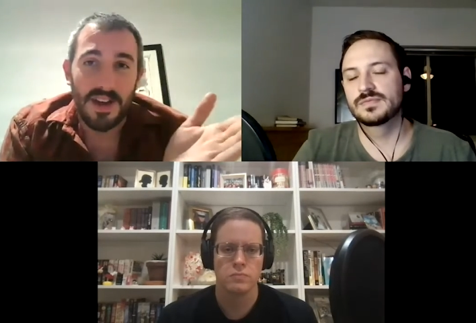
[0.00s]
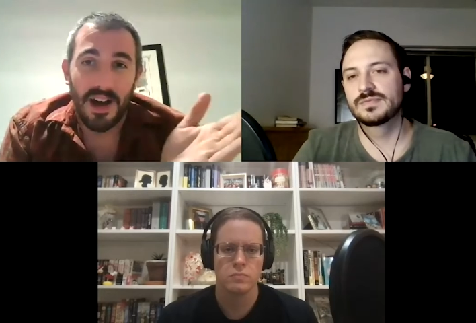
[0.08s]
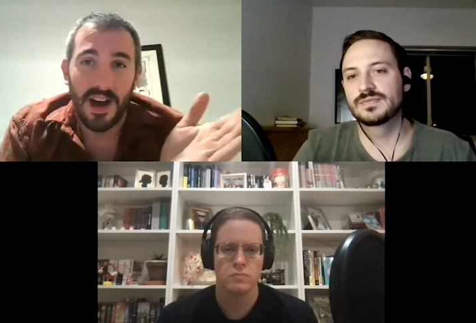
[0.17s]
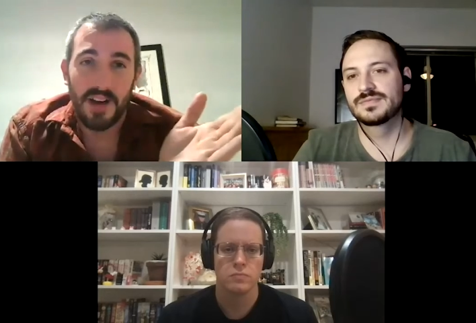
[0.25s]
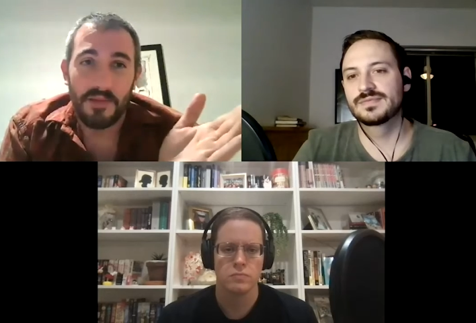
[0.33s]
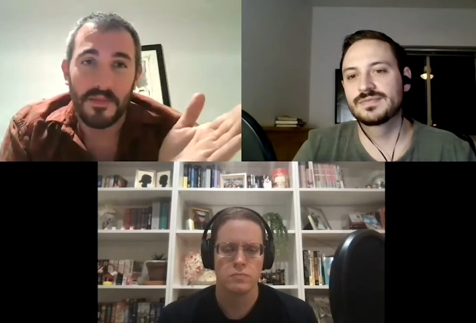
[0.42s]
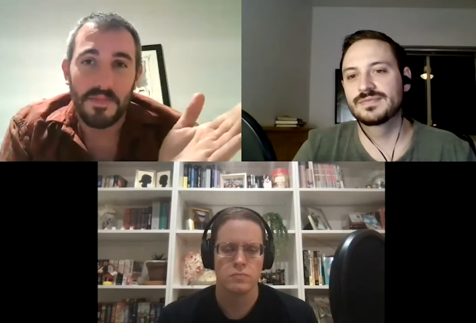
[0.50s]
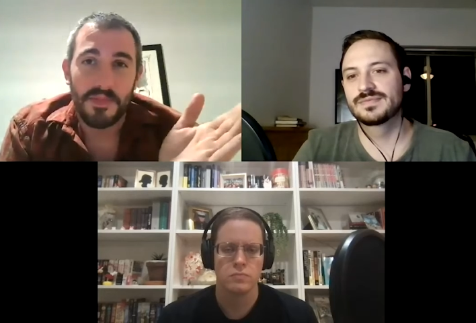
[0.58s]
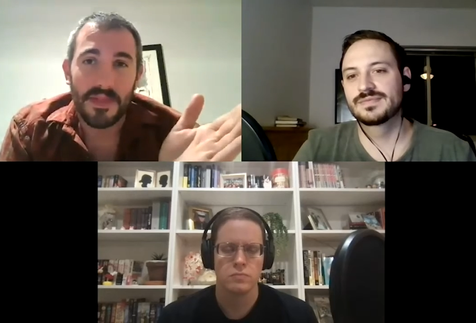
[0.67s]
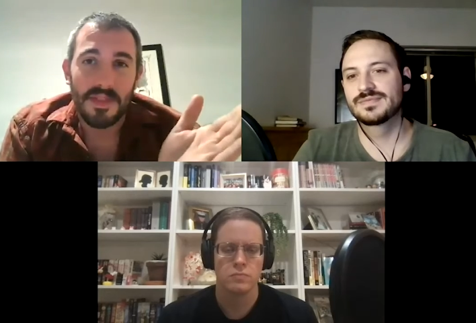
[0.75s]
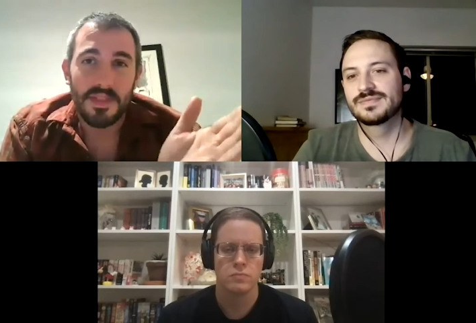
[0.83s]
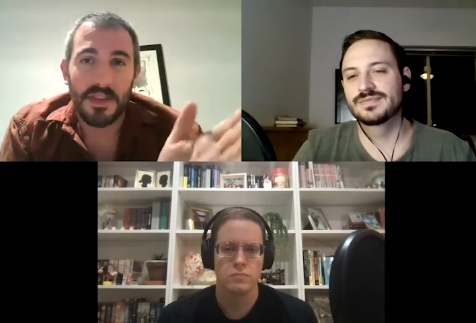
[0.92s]
Speaker 1: um,
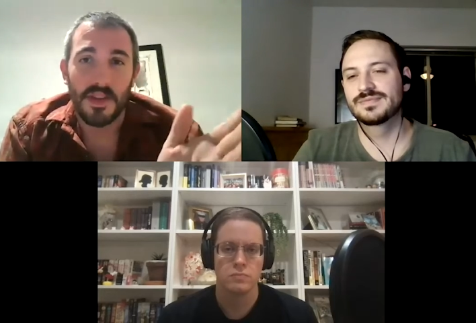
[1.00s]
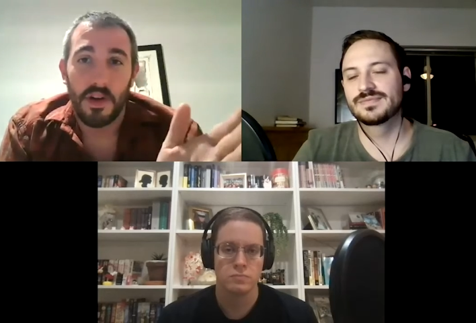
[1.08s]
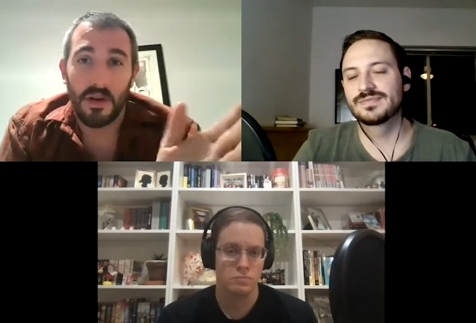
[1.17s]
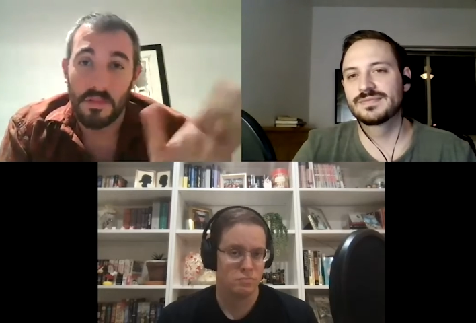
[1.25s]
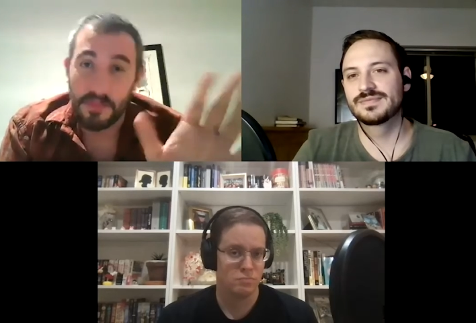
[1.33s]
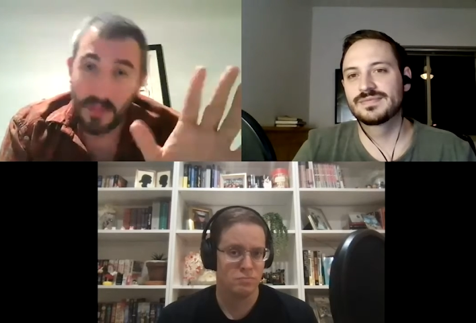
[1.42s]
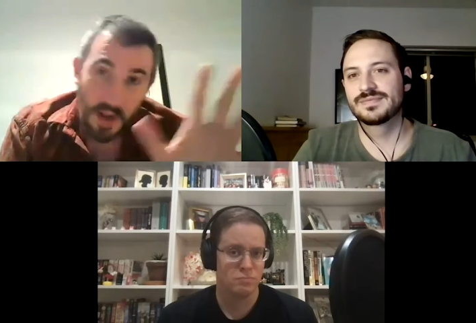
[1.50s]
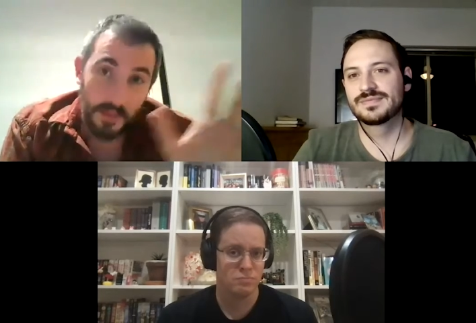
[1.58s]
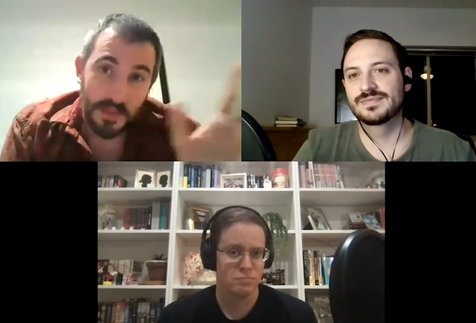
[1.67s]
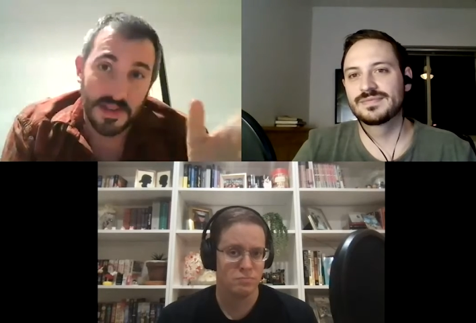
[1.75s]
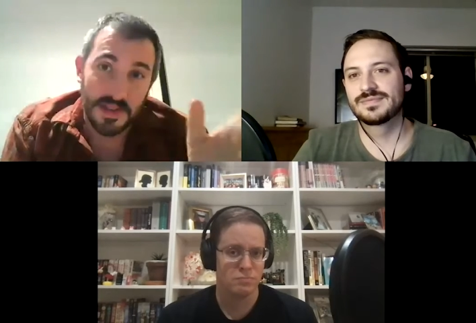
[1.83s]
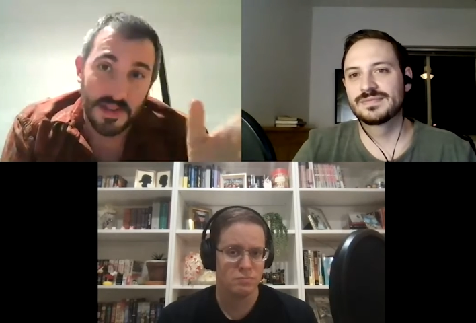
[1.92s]
you know,
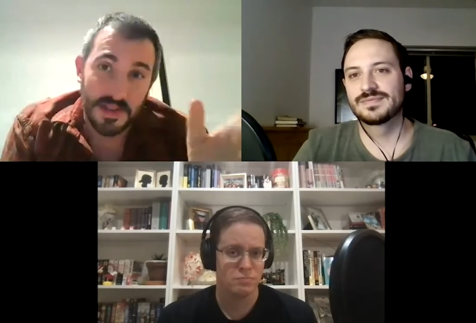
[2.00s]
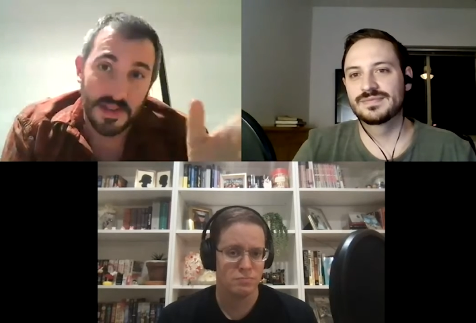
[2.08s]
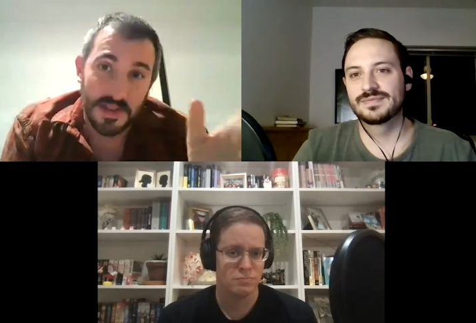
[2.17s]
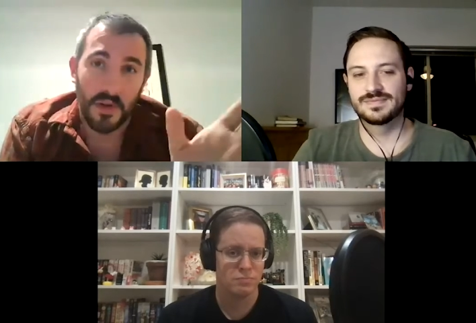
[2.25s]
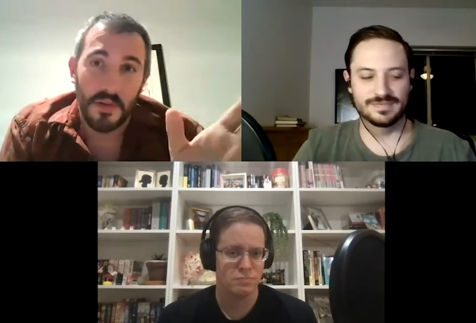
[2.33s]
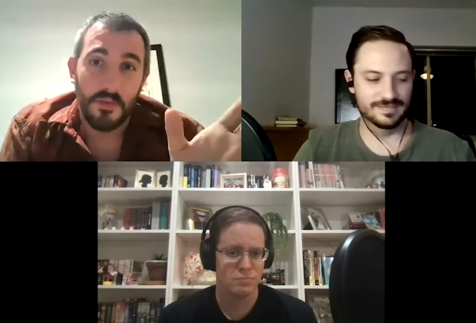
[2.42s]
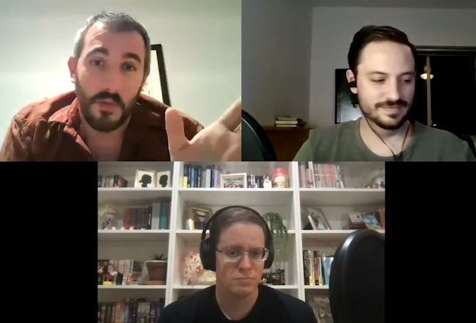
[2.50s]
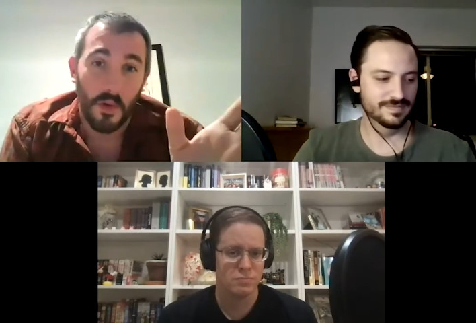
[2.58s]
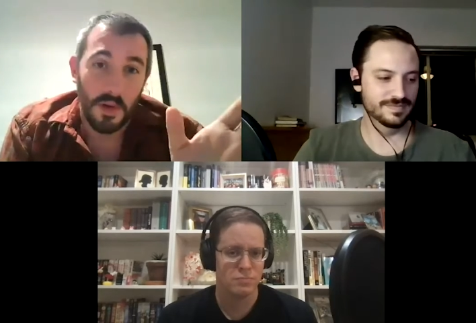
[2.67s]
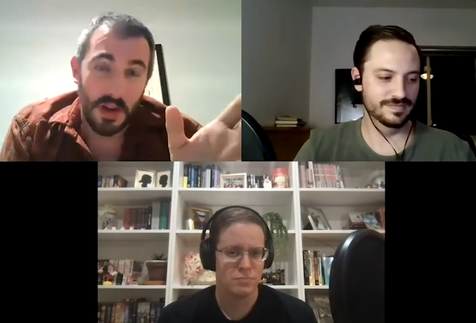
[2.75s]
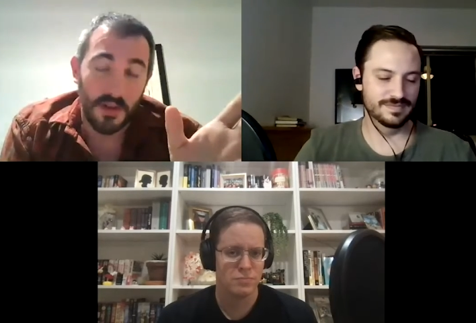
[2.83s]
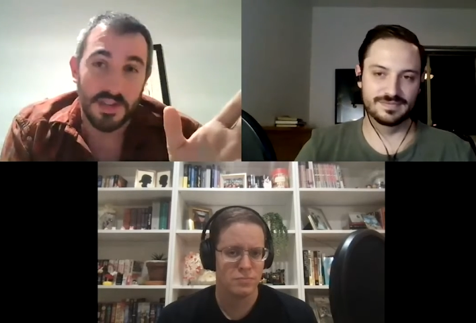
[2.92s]
come into this world
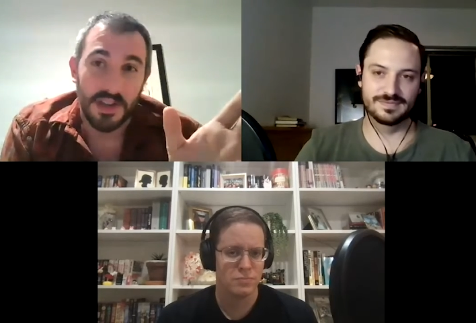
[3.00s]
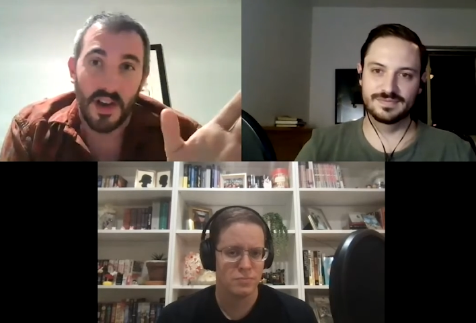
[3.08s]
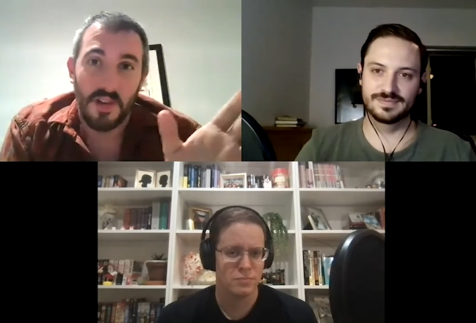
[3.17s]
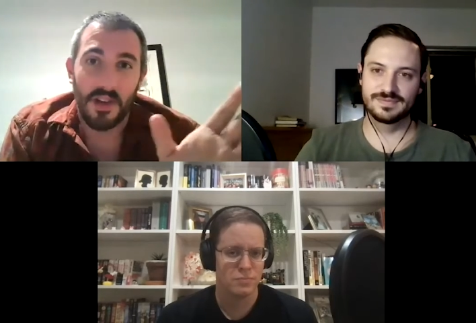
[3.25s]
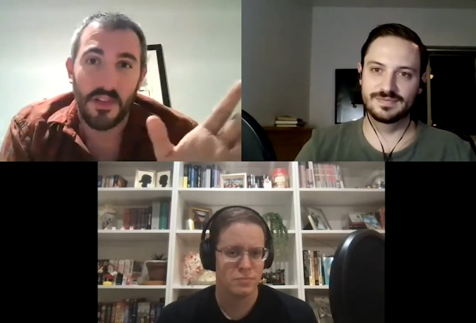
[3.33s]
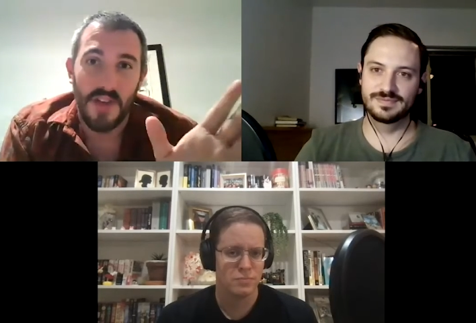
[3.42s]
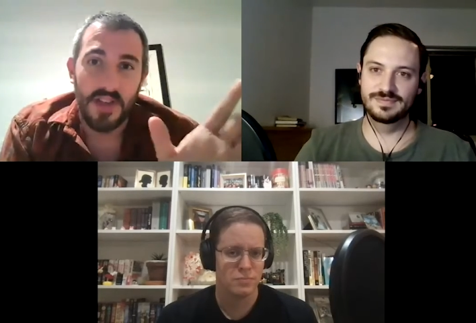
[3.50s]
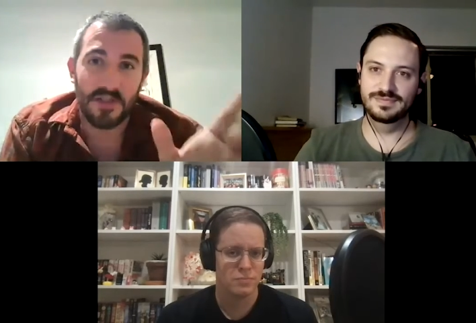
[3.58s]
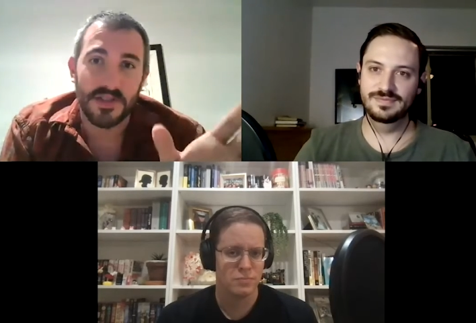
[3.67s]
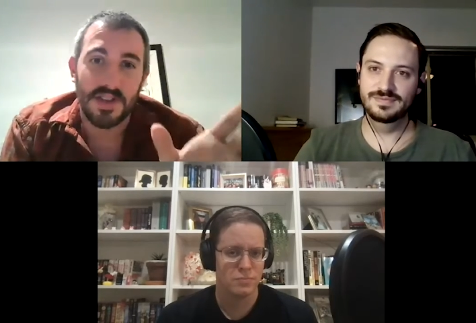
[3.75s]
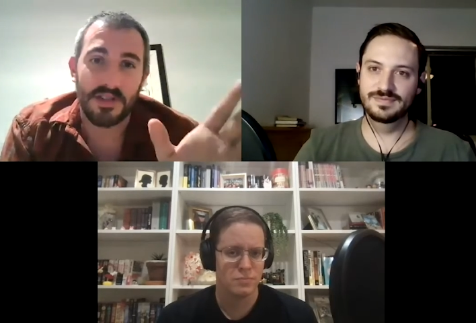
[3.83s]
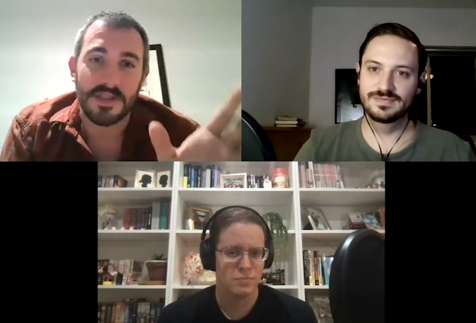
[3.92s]
four years ago.
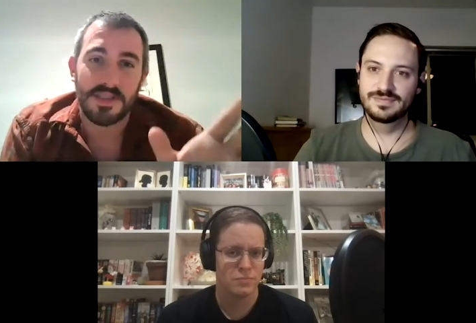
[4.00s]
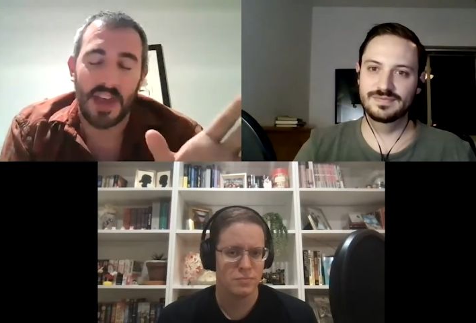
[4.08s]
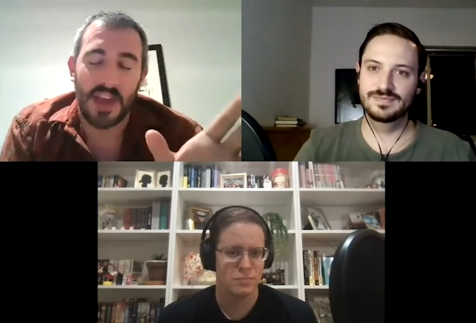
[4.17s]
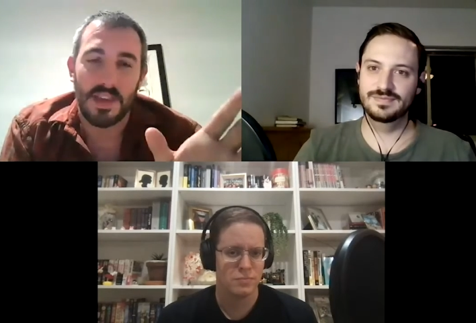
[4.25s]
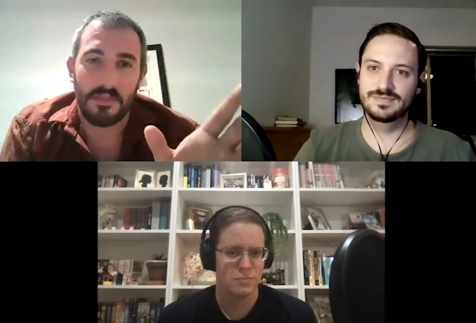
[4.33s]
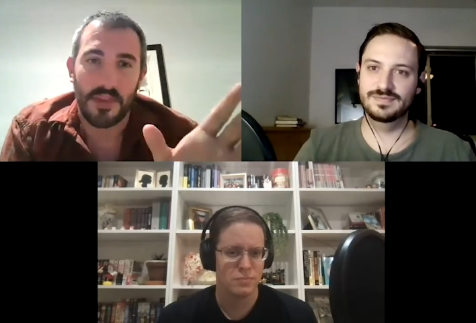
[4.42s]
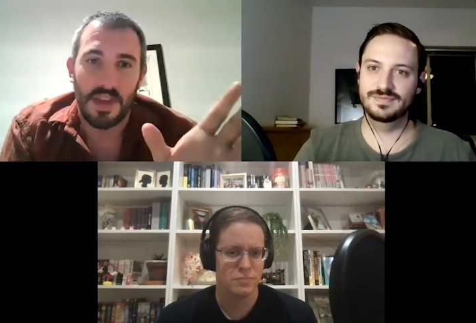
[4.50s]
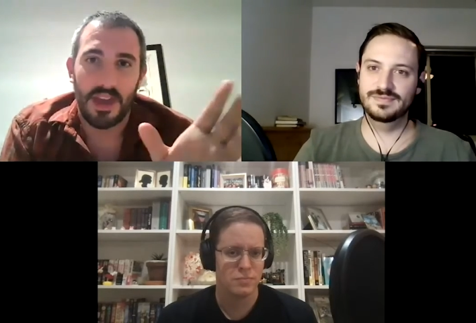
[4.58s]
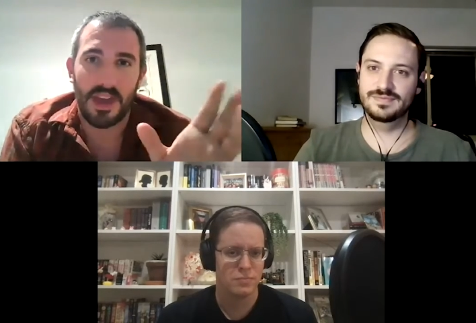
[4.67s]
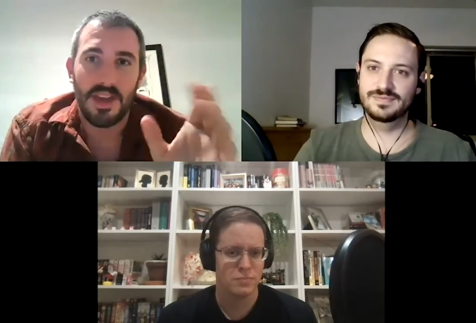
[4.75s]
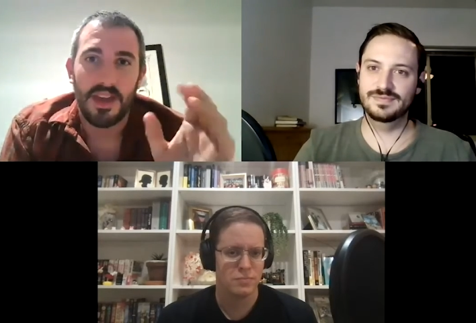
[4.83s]
Nathaniel started sending me